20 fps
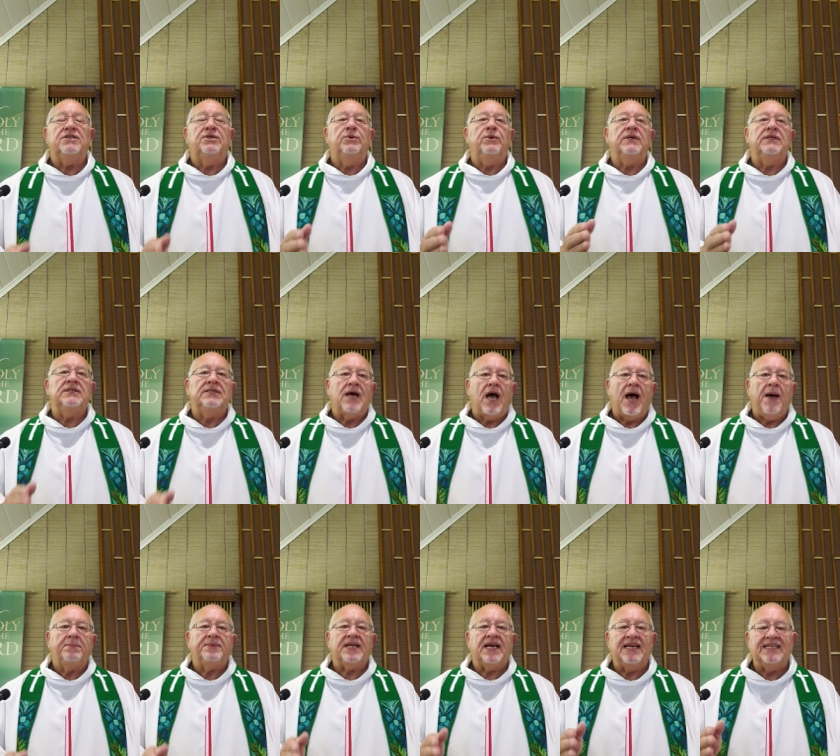to
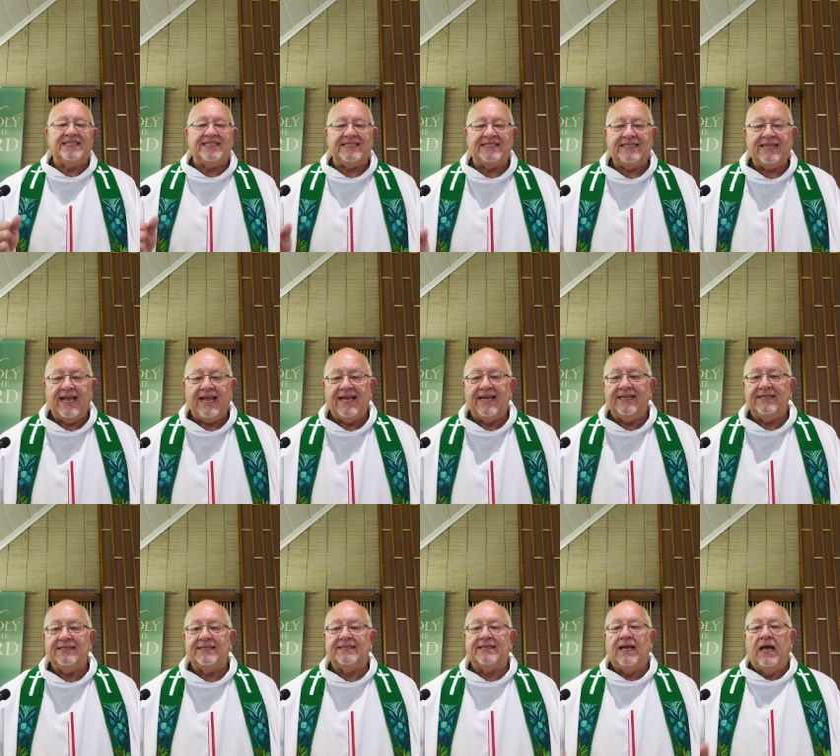adopt a
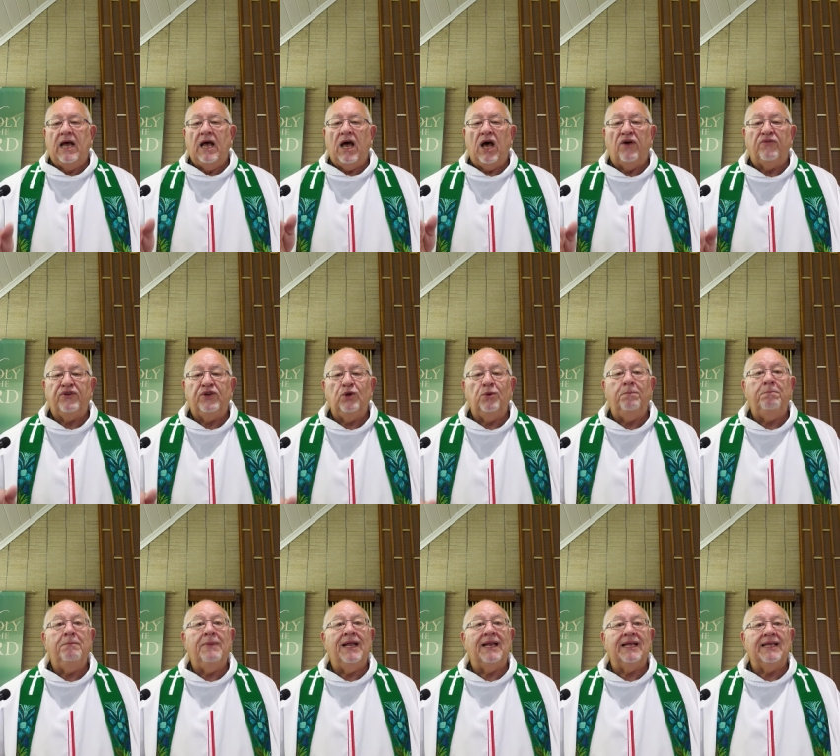stance of
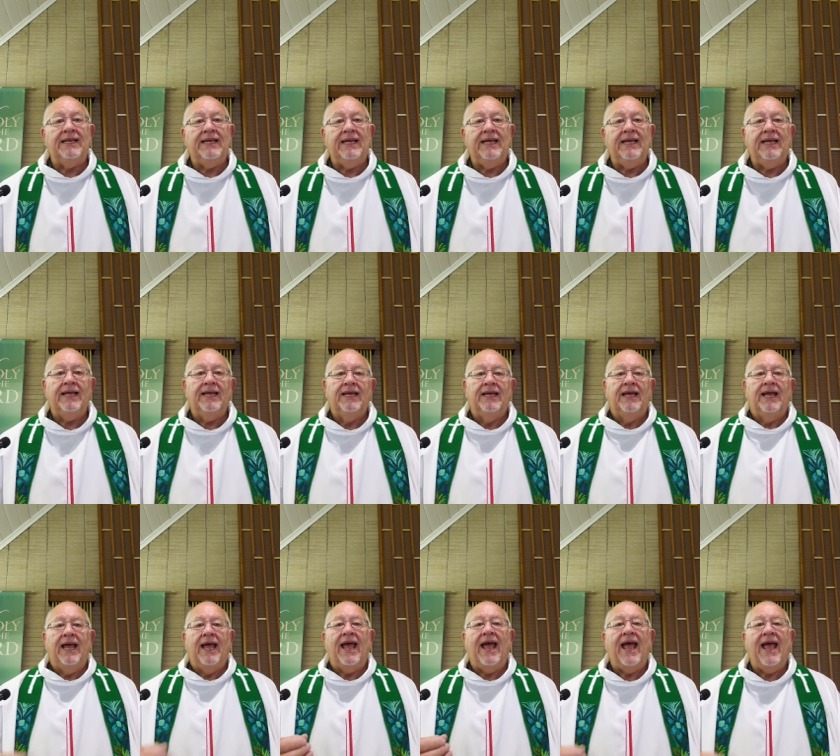humility
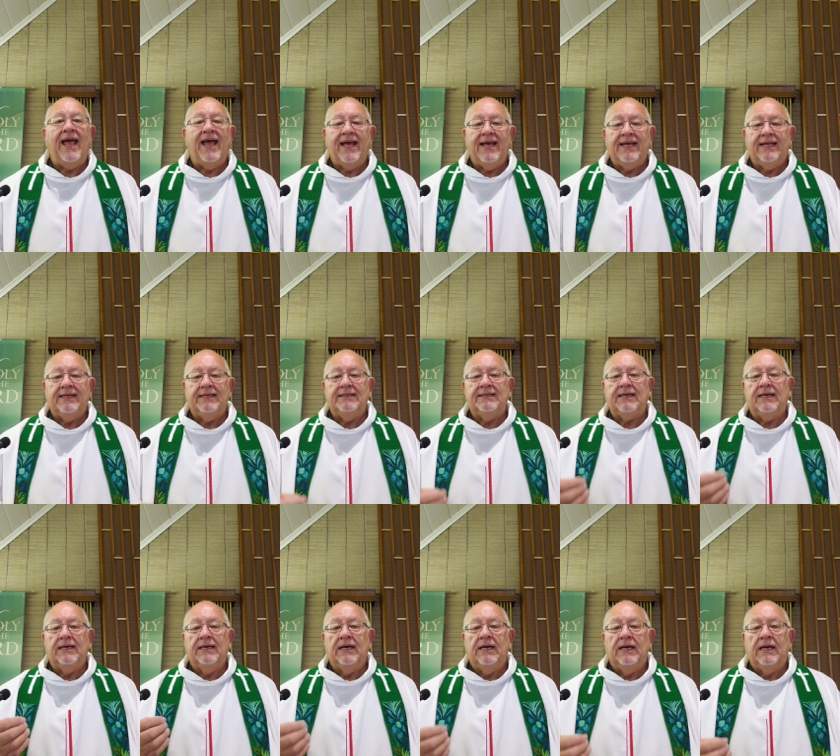
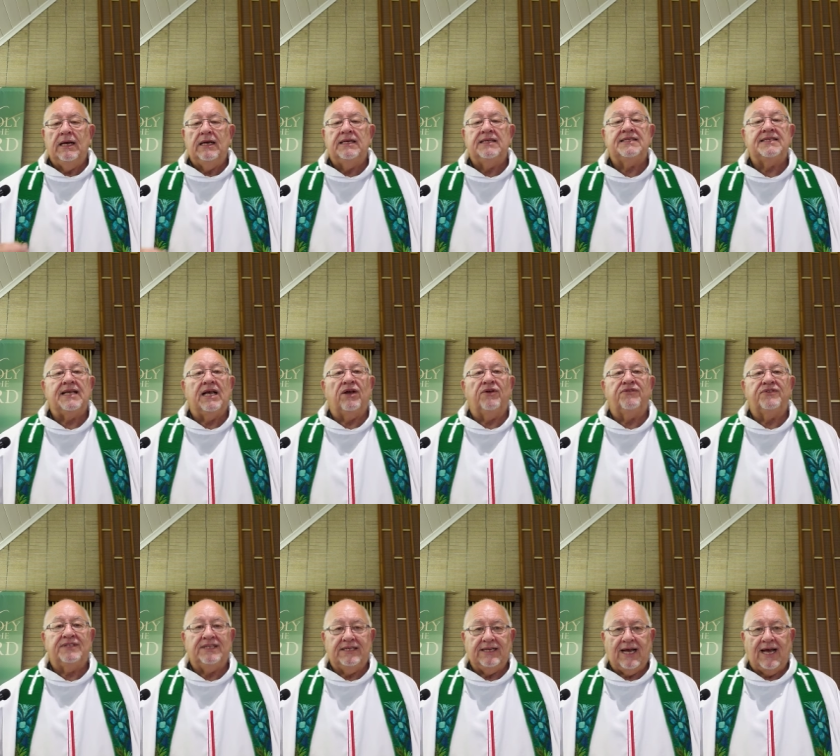and
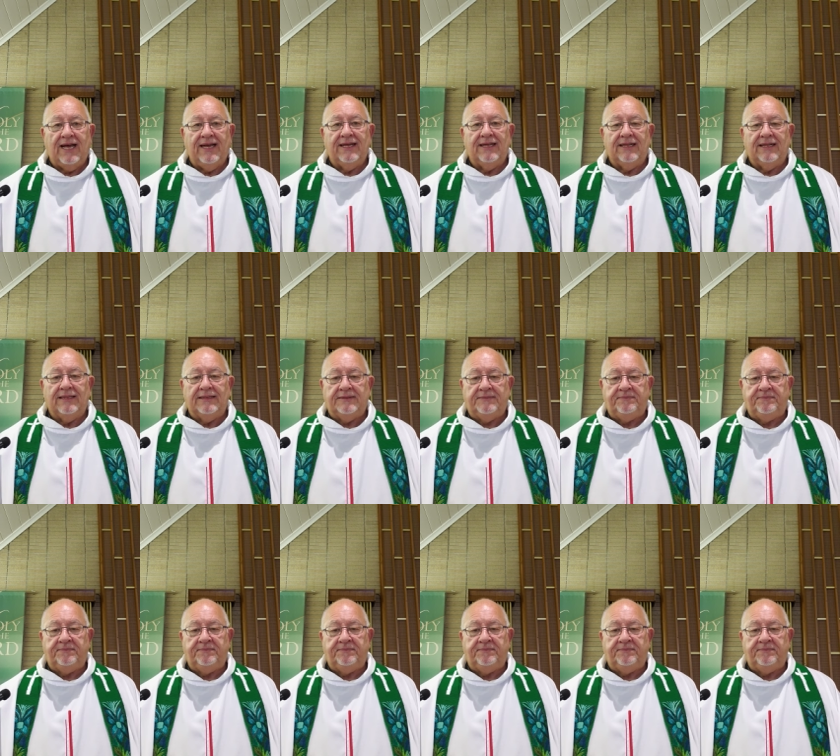self denial.